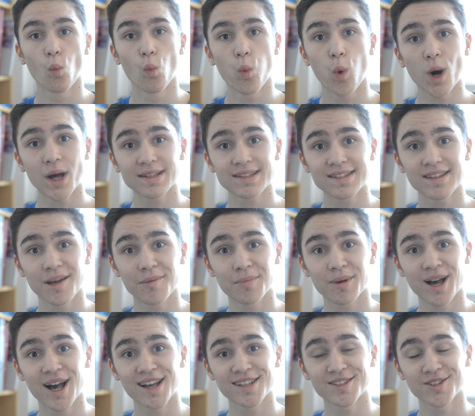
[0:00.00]
What's
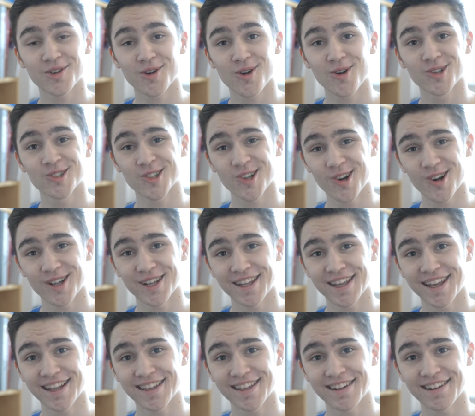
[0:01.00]
up, guys and girls on
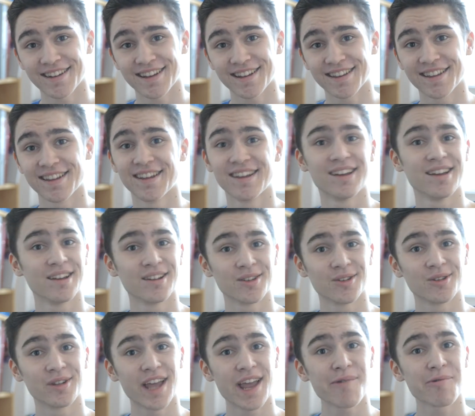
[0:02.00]
the internet?
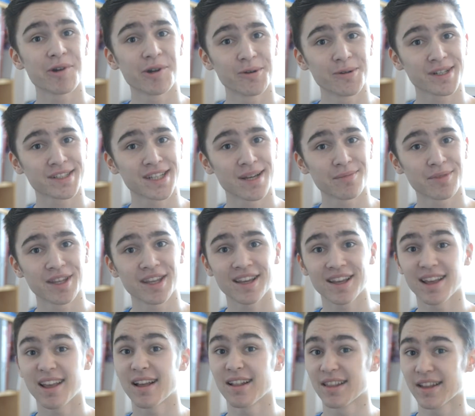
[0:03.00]
Today we're doing
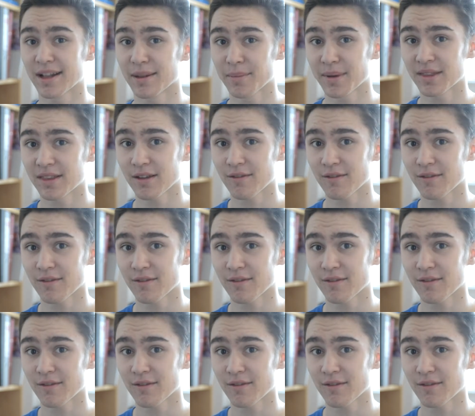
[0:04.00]
something a little bit